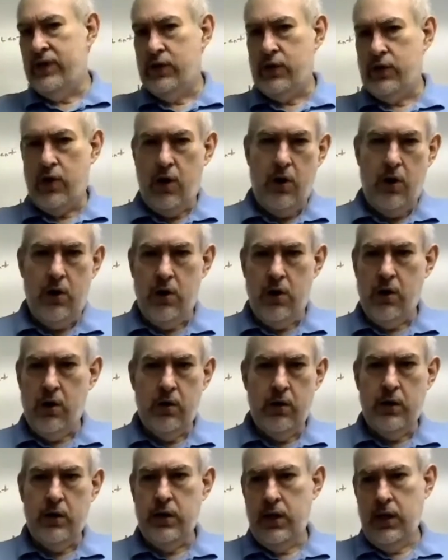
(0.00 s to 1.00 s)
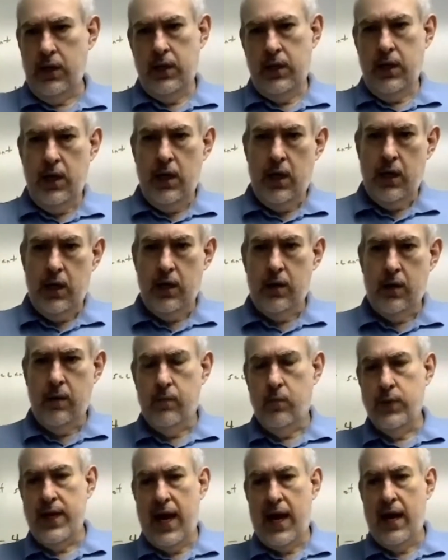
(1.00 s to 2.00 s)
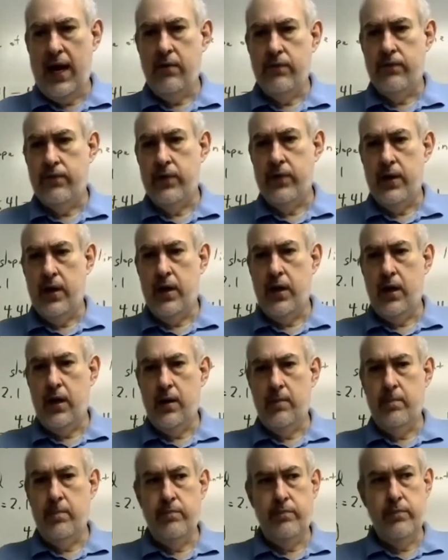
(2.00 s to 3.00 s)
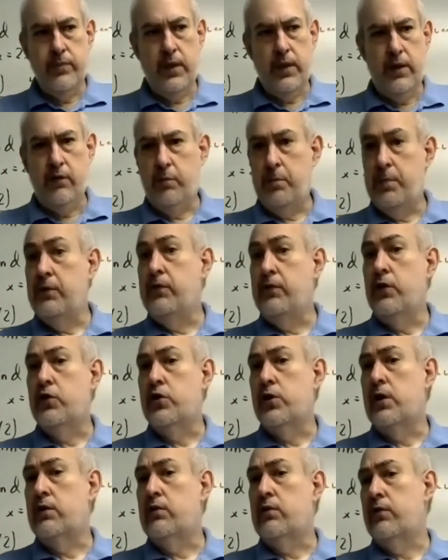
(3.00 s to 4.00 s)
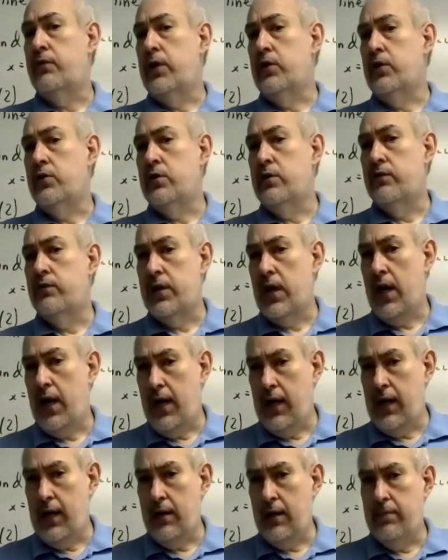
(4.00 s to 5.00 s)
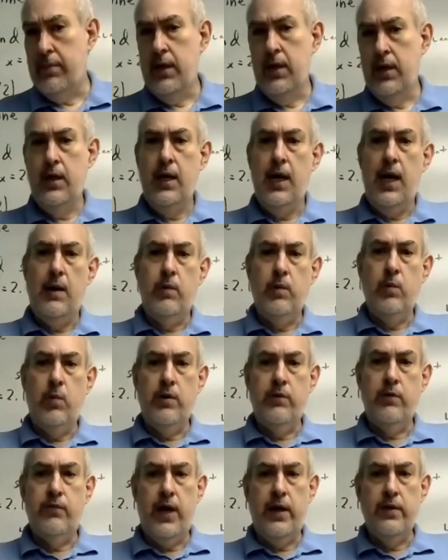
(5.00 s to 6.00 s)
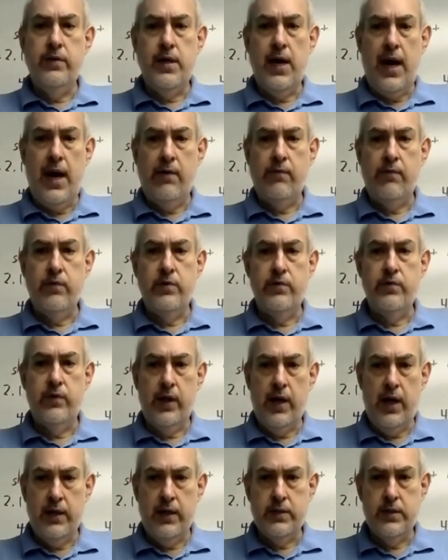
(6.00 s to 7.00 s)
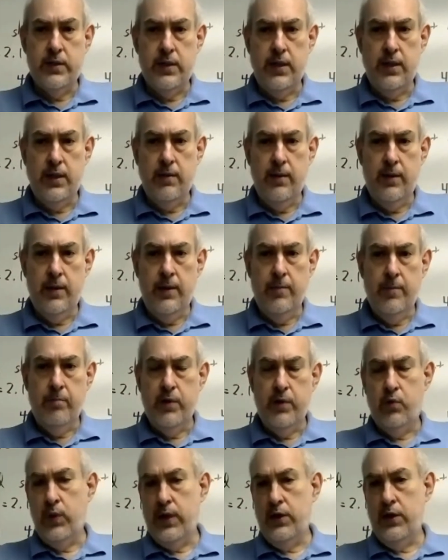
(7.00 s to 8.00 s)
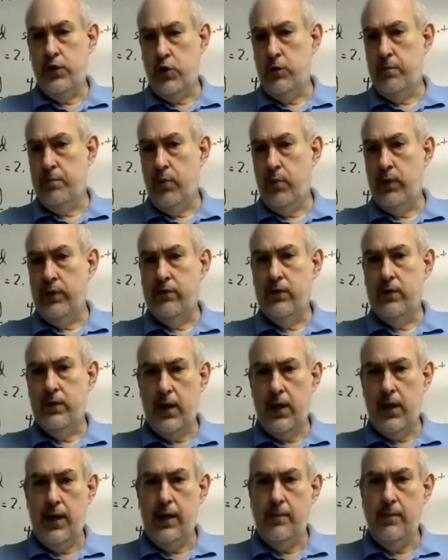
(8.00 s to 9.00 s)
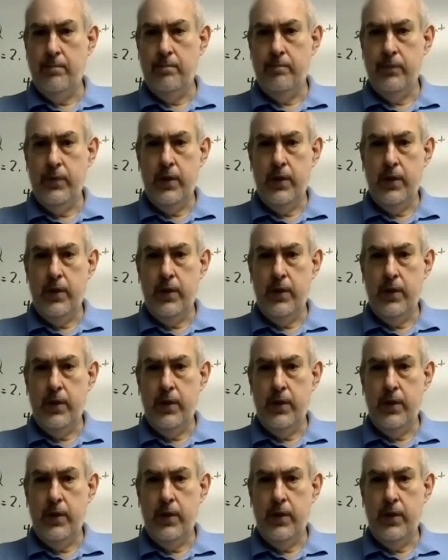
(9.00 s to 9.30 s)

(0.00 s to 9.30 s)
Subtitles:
car, and we have his position as a function of time, and we want to find the average velocity between 2 points in time.